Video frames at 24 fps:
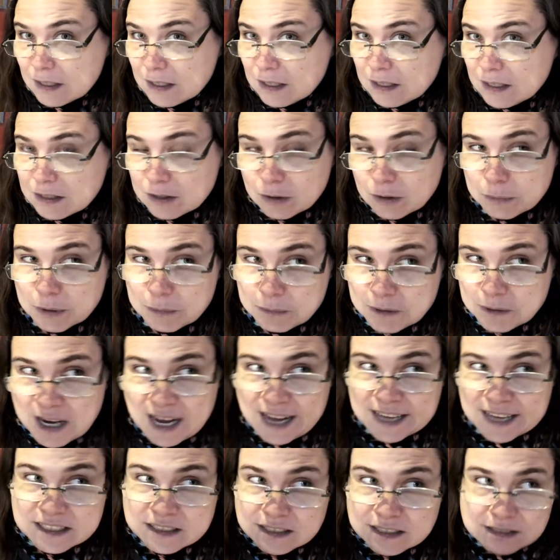You know, maybe
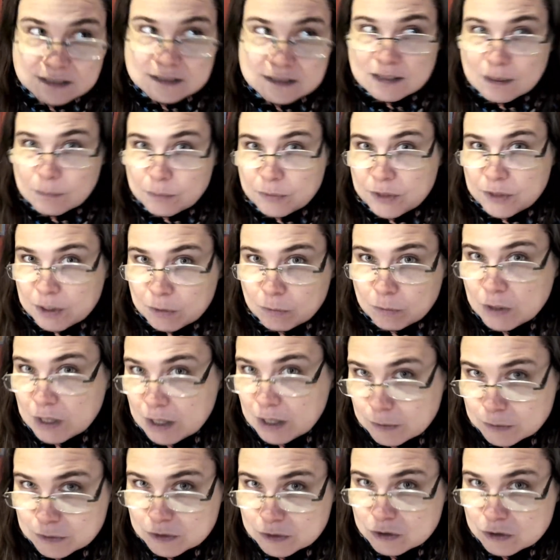I did something when I
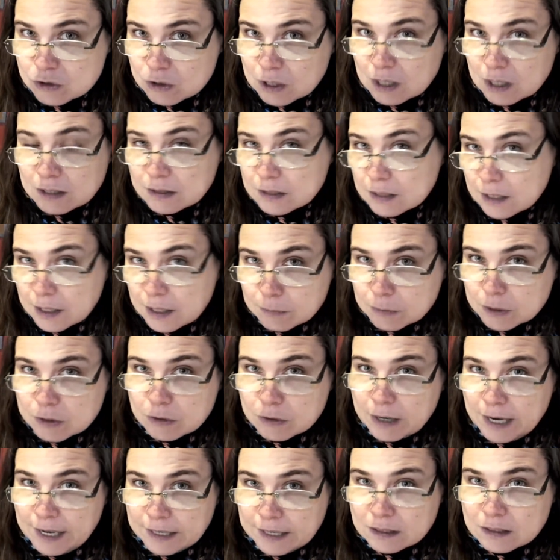was drunk that I
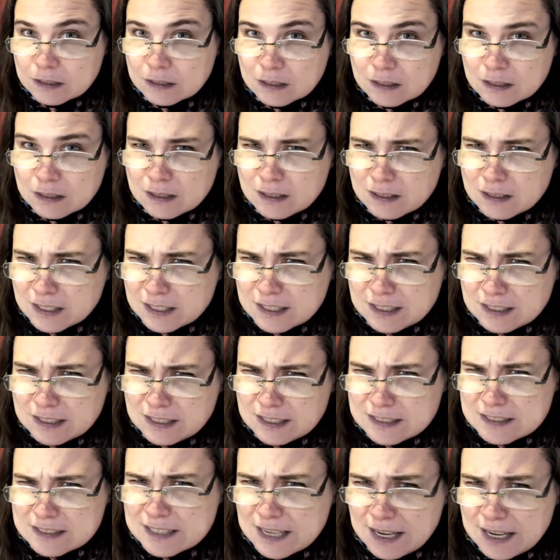regret. Like,
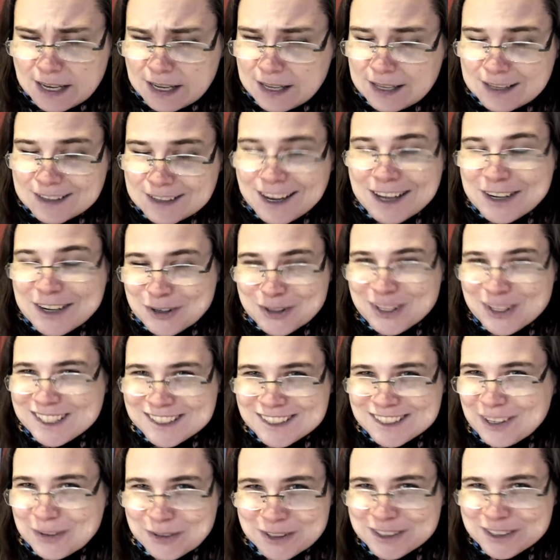I know that's
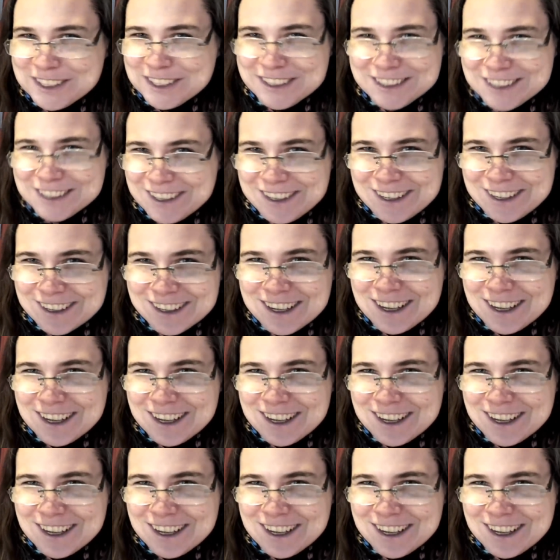not where she's going.